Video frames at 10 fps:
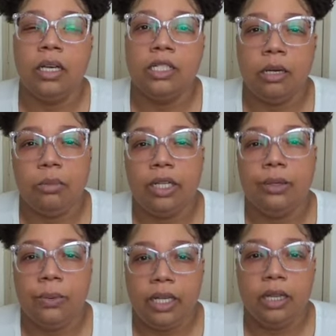tumbler
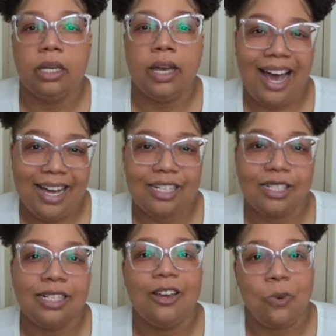with
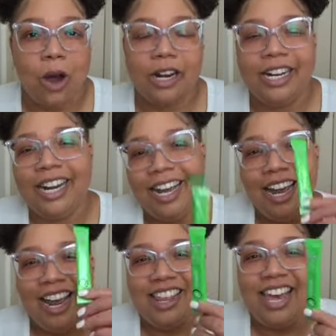ice and water,
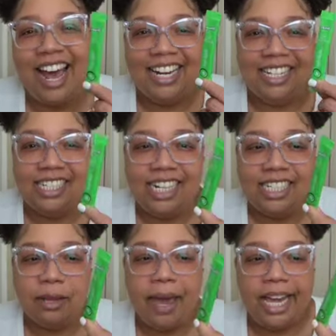and then adding a
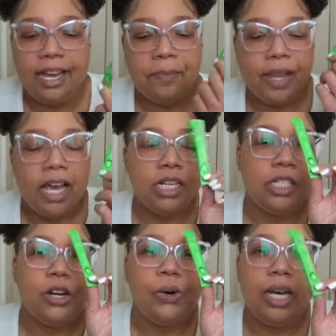shake packet.
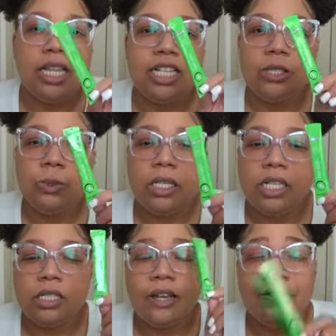So this
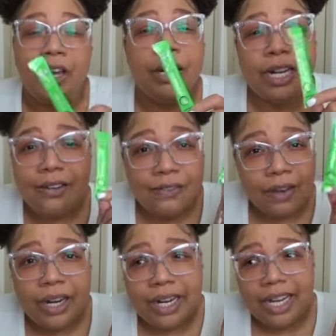was
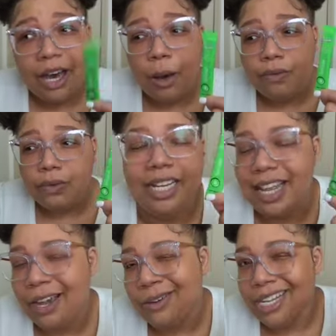very helpful.
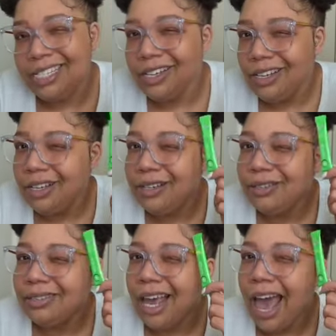Like, when I tell you,
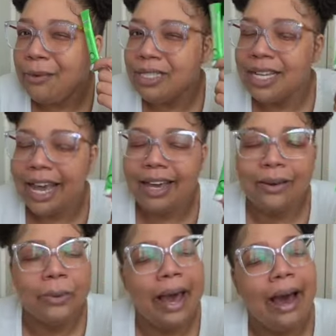I was like,
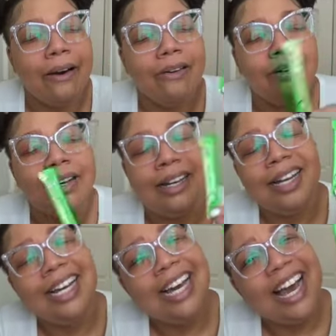wow,
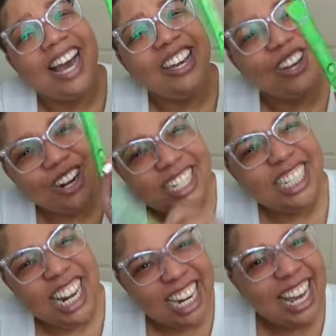you're a
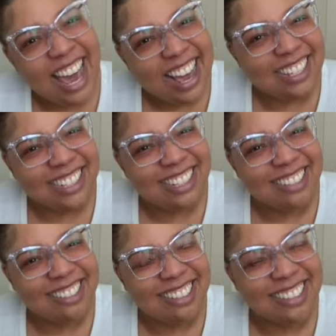genius.
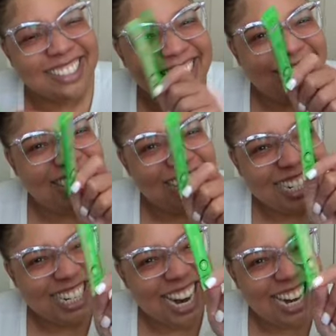You're
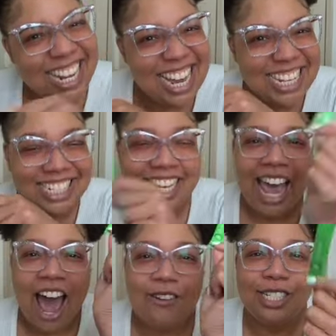a genius.
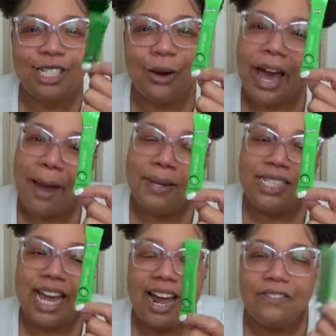I so happy
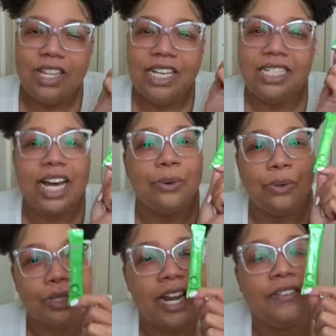to have these. I will
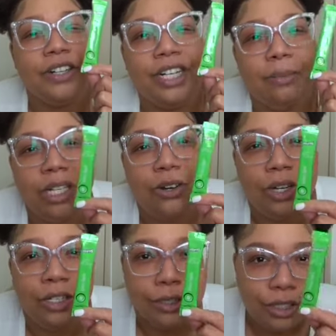never be
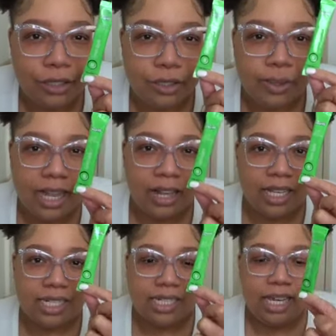going on a cruise without
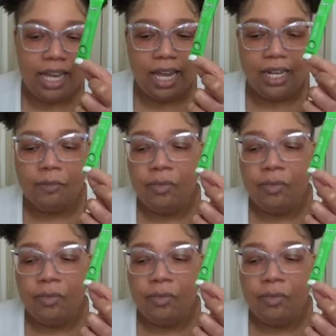these again.